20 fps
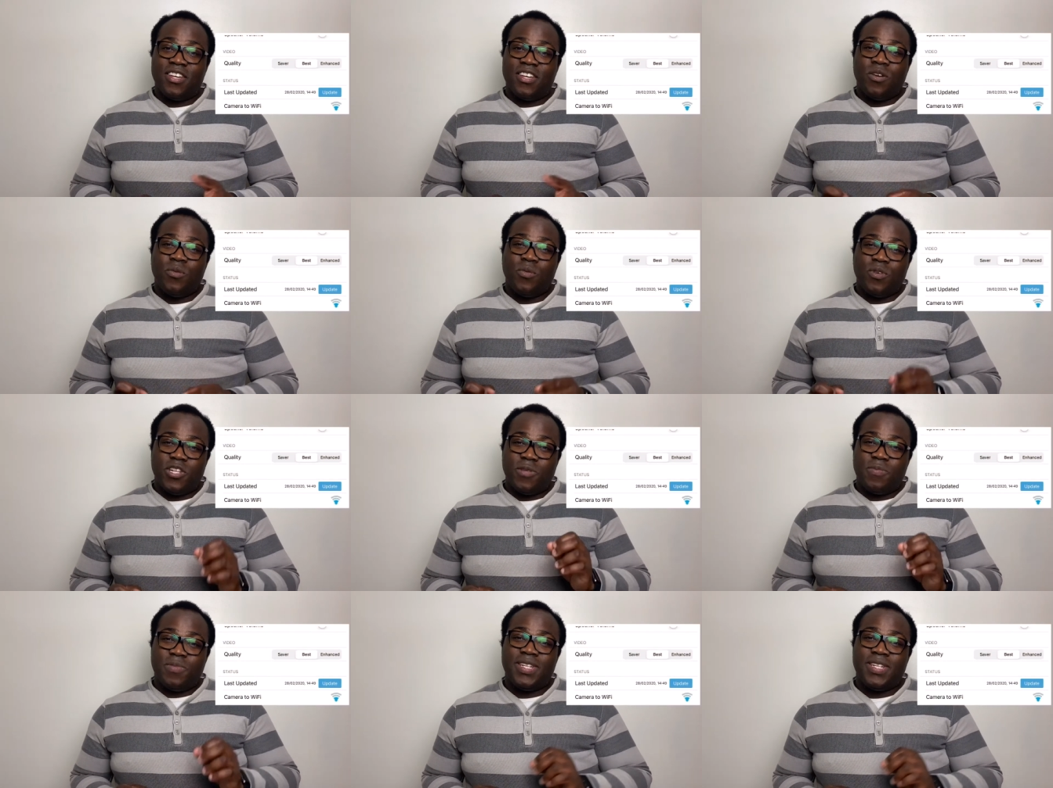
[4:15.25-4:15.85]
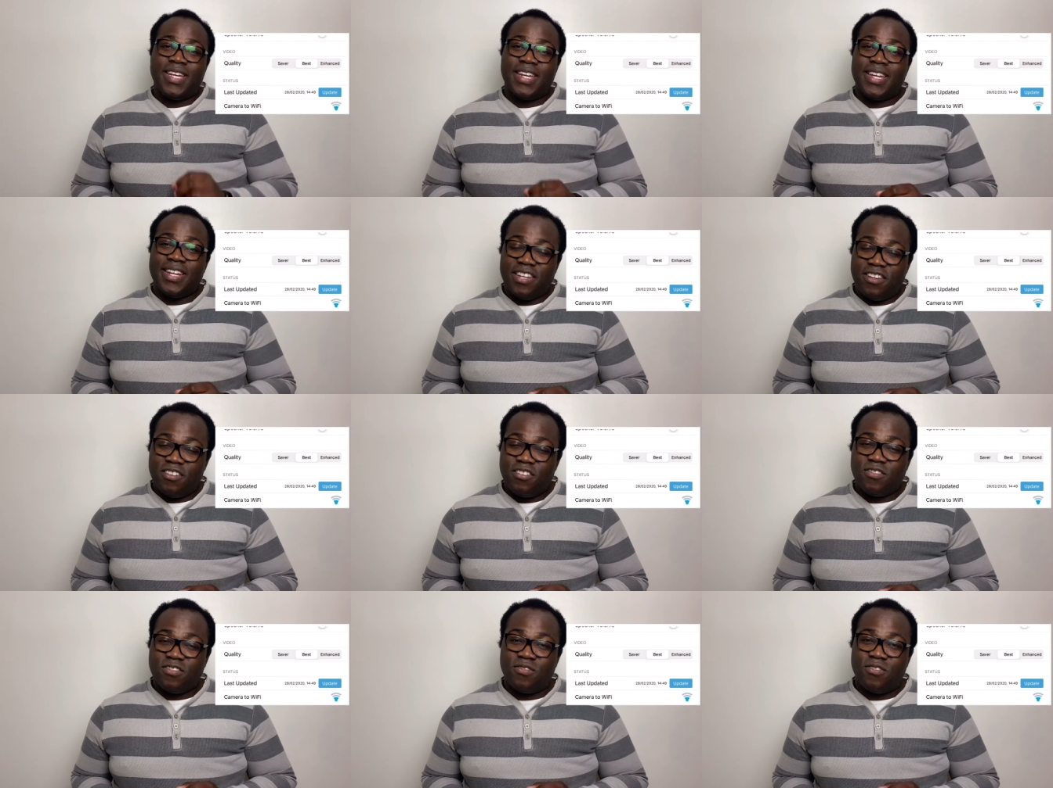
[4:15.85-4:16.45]
which is particularly
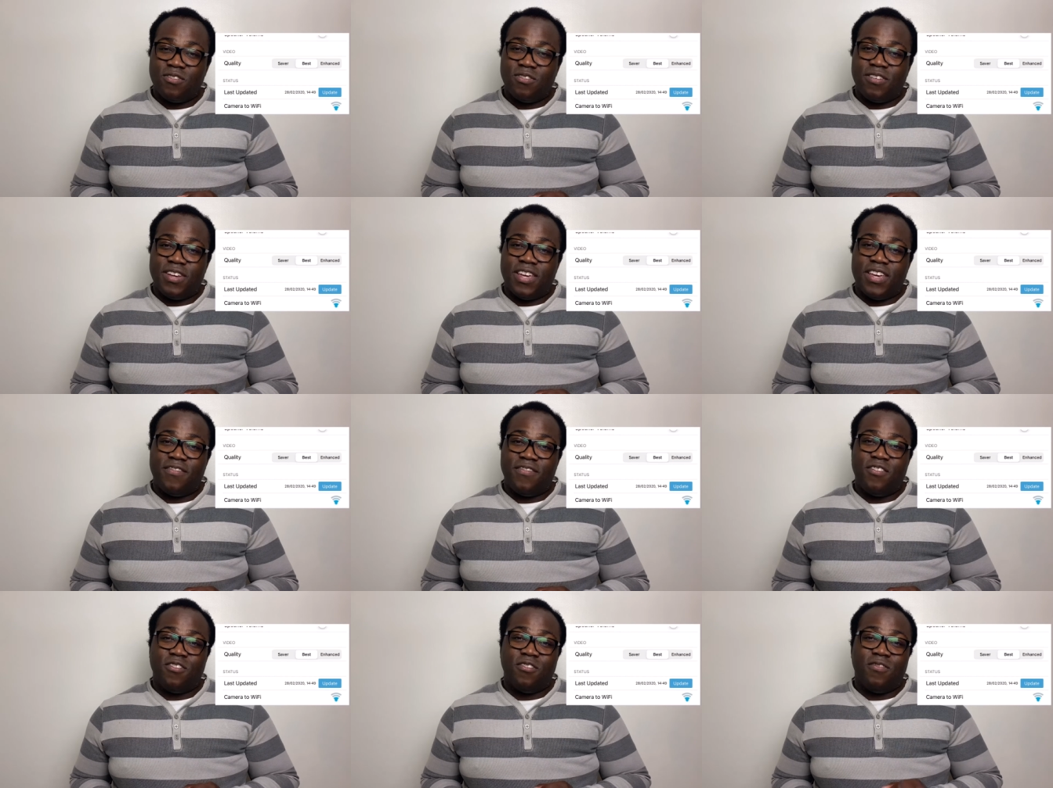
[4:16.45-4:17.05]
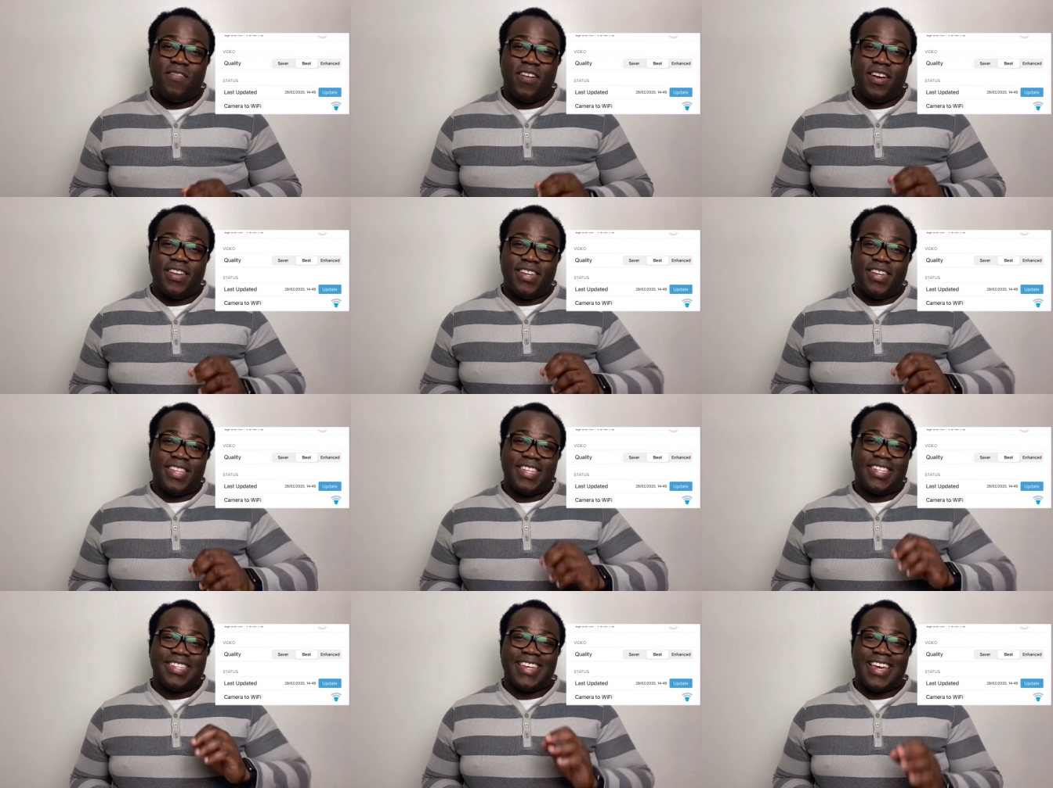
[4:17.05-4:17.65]
useful if you'll find that
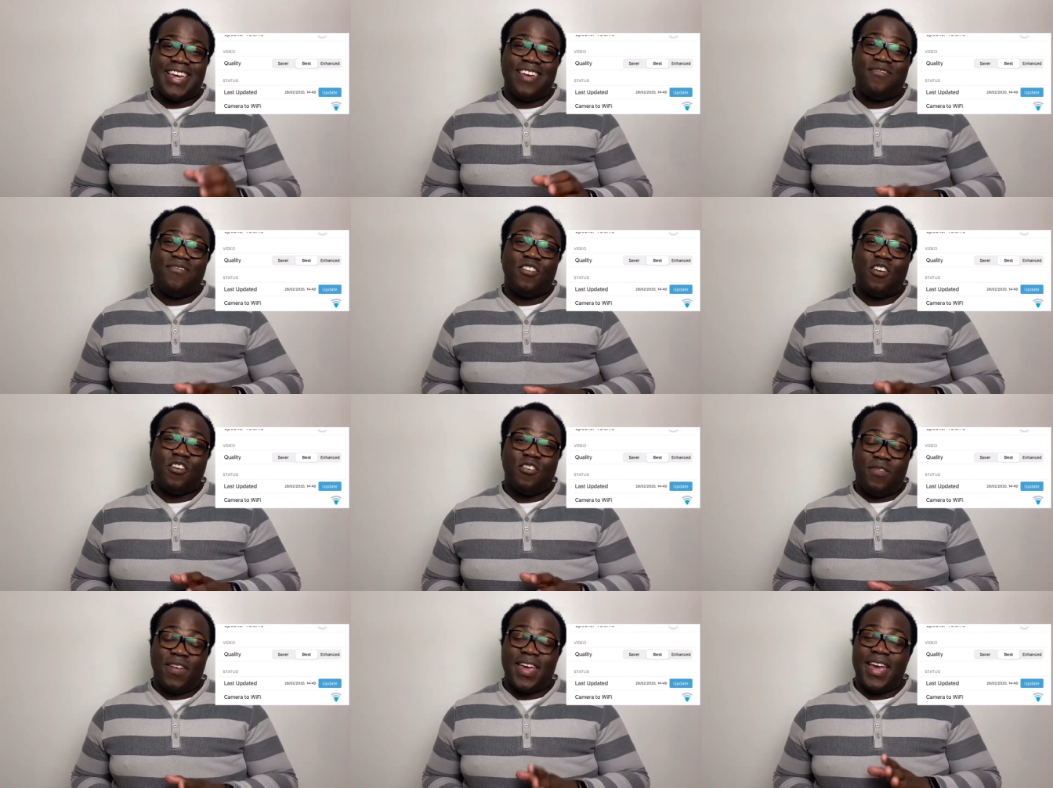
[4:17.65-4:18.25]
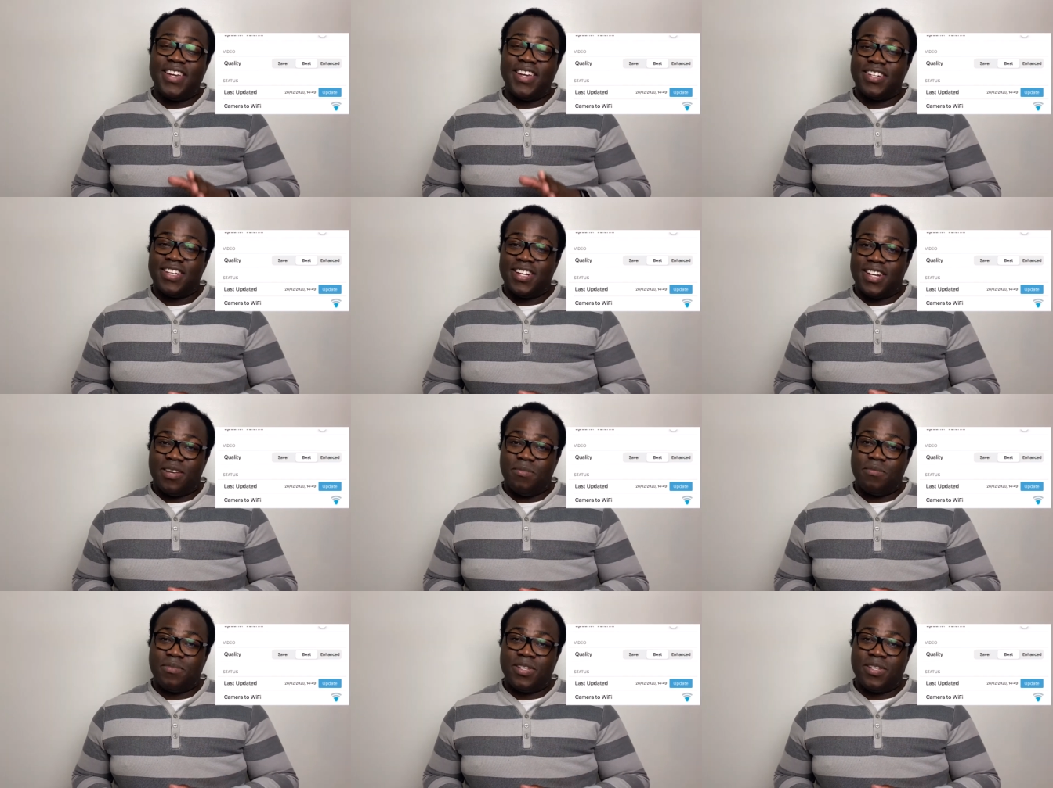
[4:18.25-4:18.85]
the saved notification
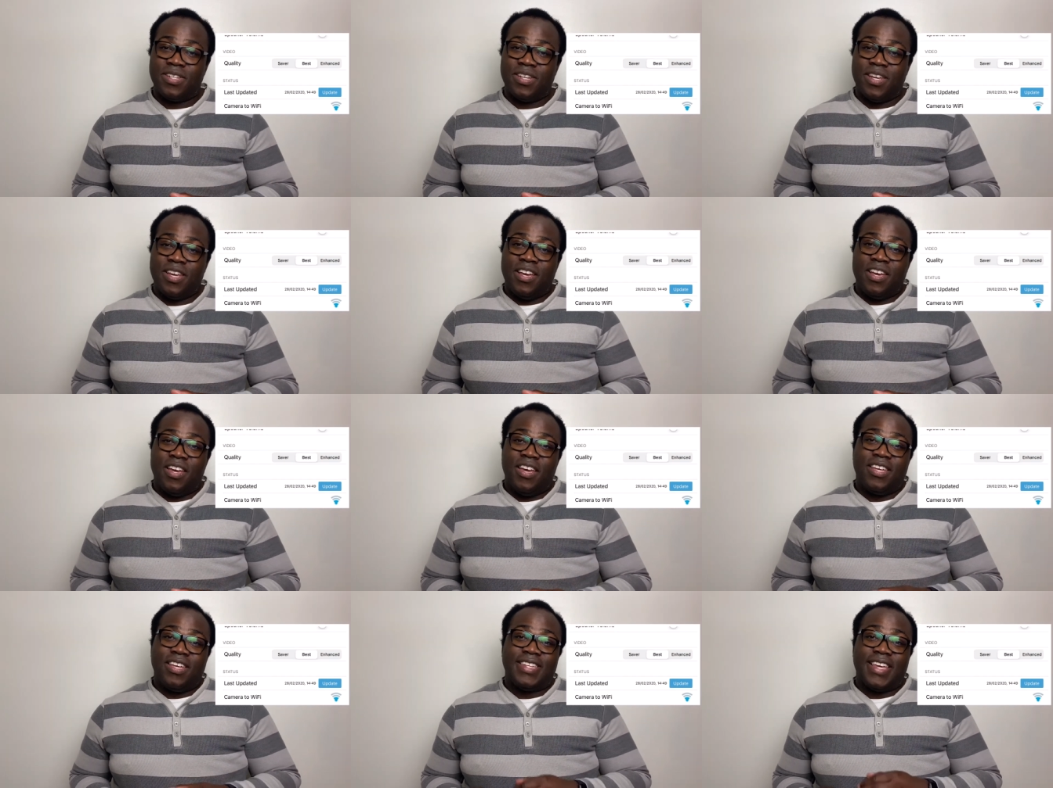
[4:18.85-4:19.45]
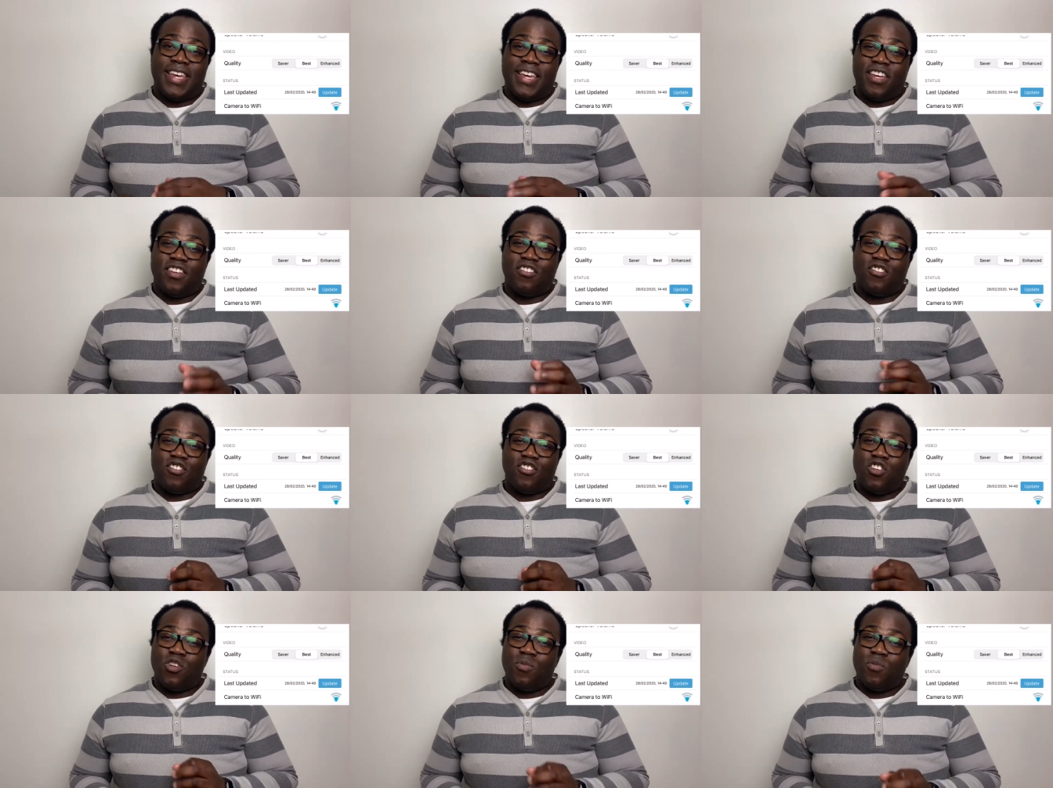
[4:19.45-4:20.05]
clips are taking
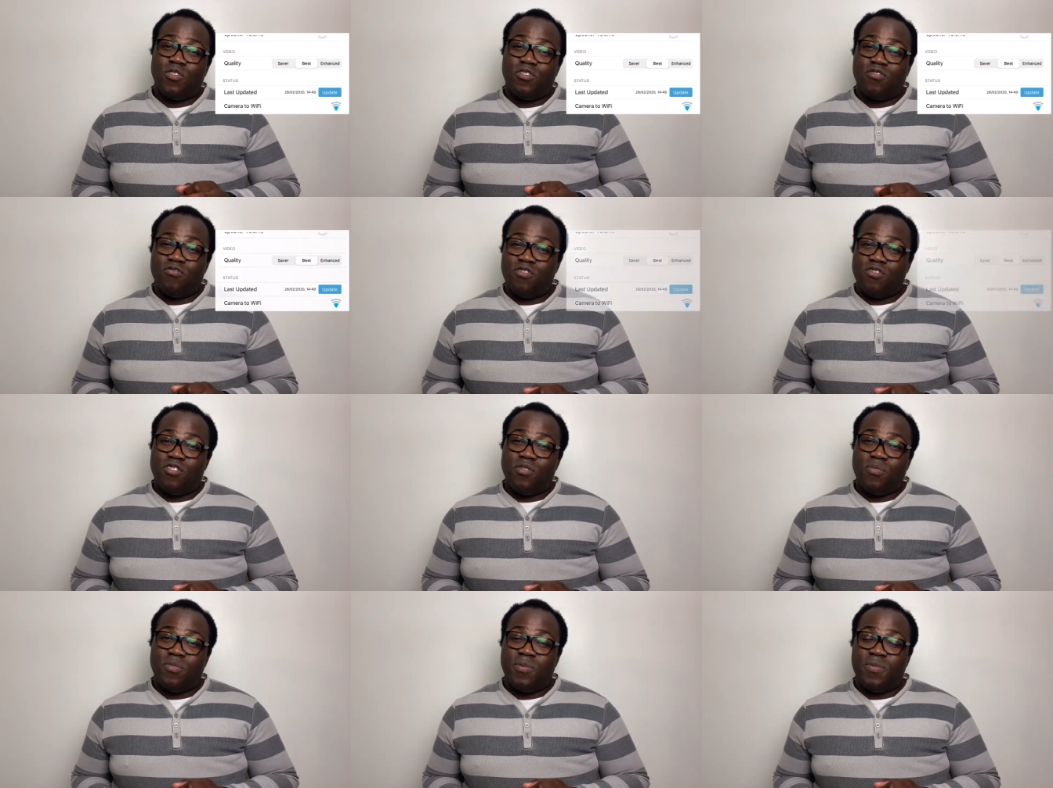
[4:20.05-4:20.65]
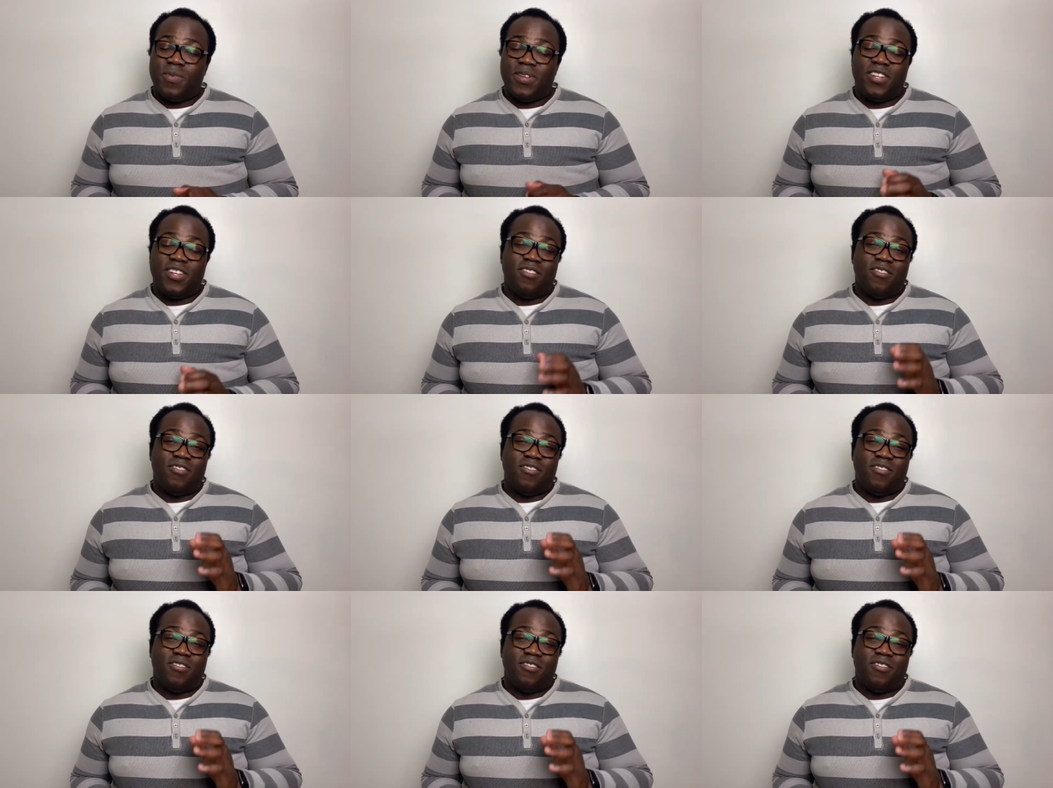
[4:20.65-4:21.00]
too much room up in your